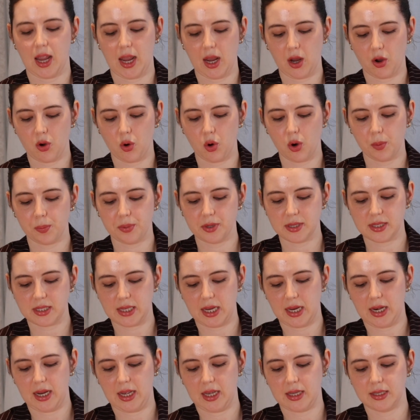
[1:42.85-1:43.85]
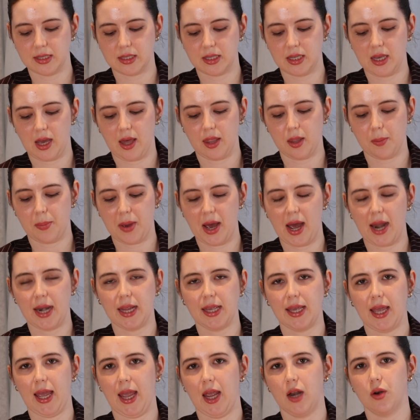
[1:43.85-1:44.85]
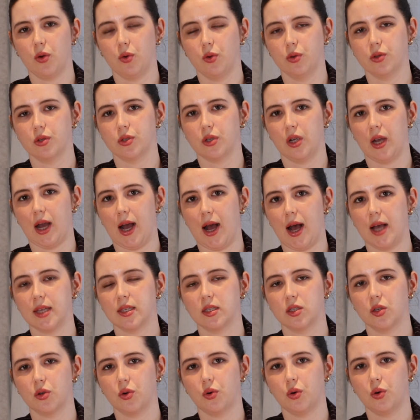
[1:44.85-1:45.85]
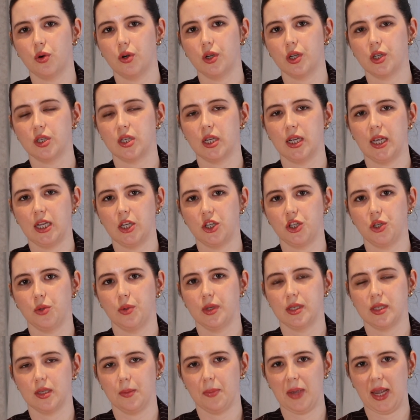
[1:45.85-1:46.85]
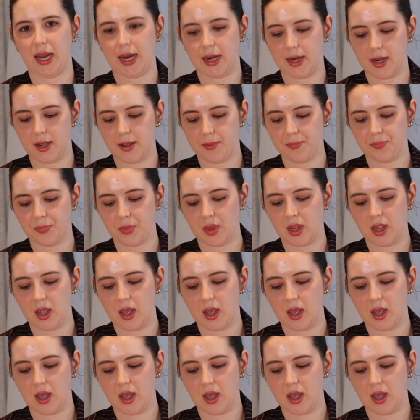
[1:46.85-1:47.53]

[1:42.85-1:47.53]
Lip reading: In court proceedings, the other party can also ask the court to issue a subpoena.